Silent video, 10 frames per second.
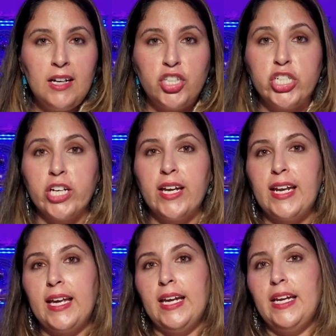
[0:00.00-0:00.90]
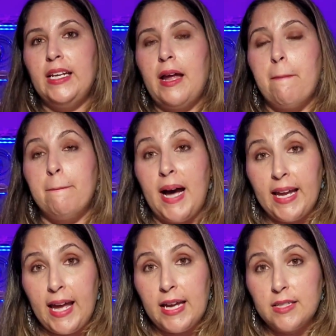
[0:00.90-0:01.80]
She took it in
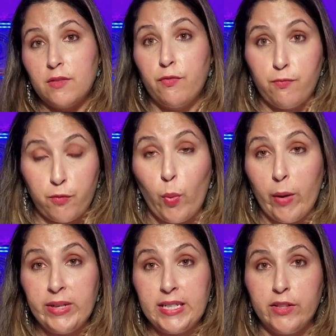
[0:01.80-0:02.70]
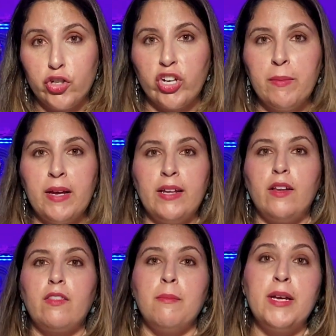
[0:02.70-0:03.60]
my case for where we did the
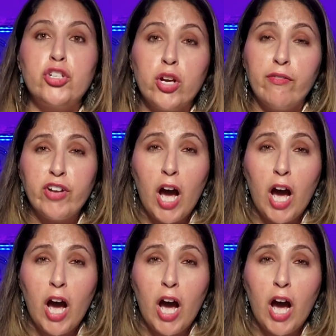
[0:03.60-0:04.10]
treatment, the midriff,